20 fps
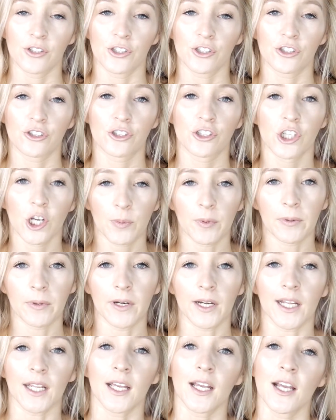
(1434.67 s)
Super
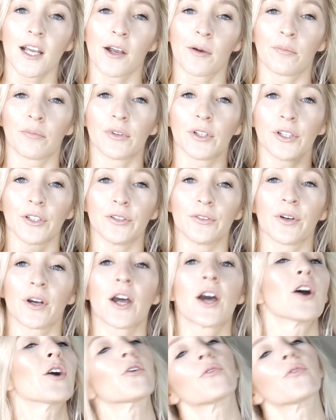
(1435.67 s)
pretty, blue,